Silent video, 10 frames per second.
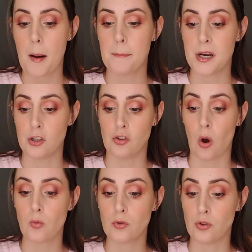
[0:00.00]
But
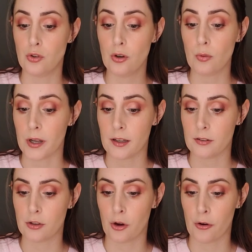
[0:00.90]
don't do
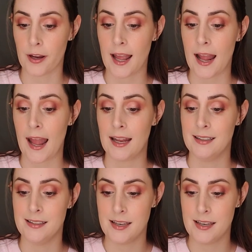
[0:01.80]
it to create a